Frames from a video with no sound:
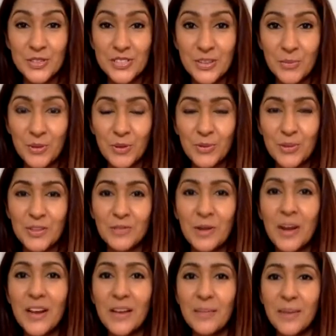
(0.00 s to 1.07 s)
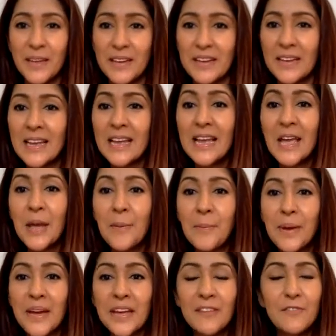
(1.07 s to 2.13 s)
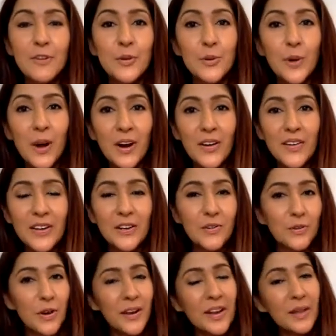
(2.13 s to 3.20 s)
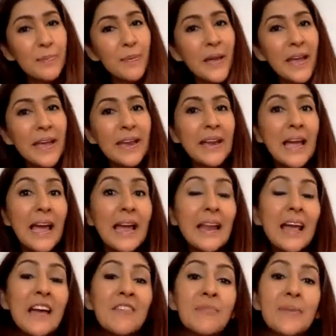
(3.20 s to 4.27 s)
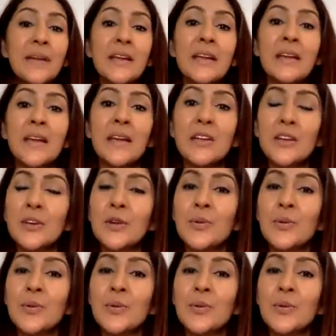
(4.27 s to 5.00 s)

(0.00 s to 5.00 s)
you're someone with chronic pain. But if you are in chronic pain and have been,